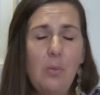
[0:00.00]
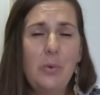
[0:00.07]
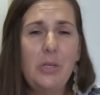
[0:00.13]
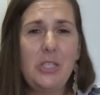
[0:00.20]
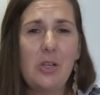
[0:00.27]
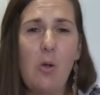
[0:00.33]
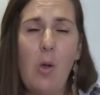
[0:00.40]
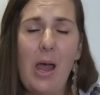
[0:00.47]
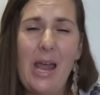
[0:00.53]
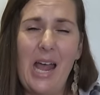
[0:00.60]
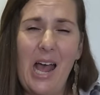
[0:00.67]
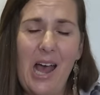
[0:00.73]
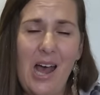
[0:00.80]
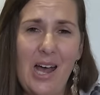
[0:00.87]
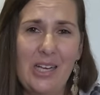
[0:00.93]
which are quite
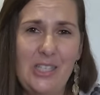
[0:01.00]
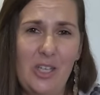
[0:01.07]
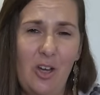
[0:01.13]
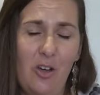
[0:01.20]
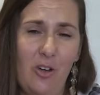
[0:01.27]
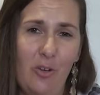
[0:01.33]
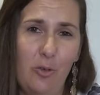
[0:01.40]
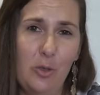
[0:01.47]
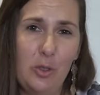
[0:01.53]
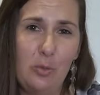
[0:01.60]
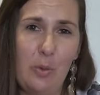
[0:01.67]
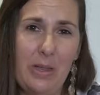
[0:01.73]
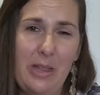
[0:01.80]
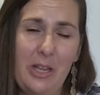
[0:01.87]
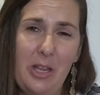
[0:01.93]
hard to hold
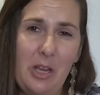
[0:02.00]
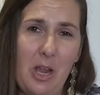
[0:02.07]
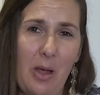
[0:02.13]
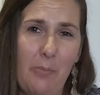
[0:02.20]
when